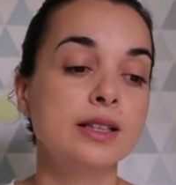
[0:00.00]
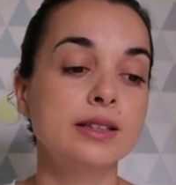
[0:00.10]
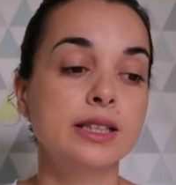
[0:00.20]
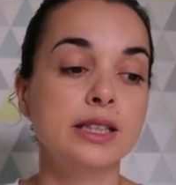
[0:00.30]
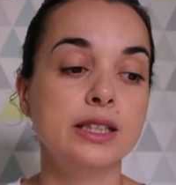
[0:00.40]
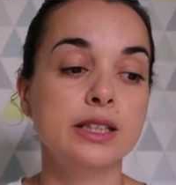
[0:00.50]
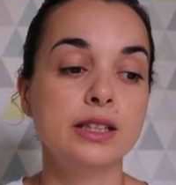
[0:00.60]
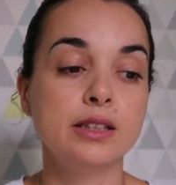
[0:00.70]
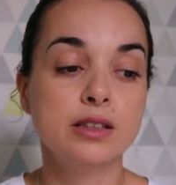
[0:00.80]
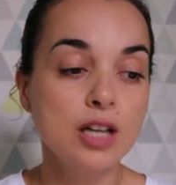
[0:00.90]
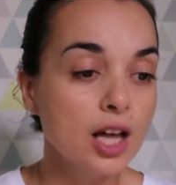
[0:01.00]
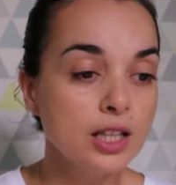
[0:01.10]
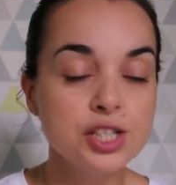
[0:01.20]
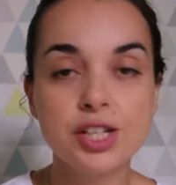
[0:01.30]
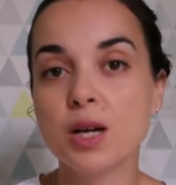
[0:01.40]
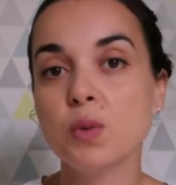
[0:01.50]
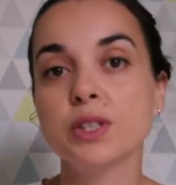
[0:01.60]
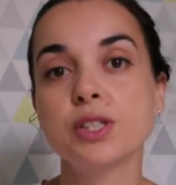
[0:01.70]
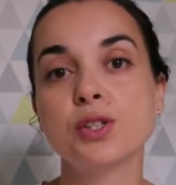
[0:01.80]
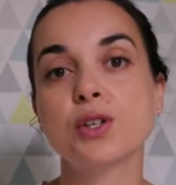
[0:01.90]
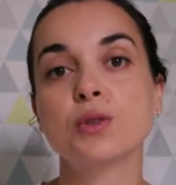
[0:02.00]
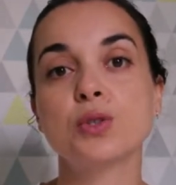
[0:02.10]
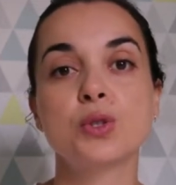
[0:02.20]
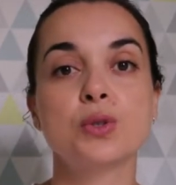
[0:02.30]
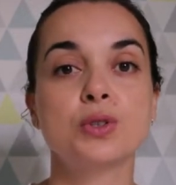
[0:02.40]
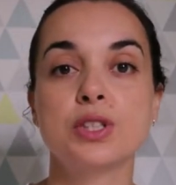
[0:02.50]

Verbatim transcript: the college that I wanted to go to,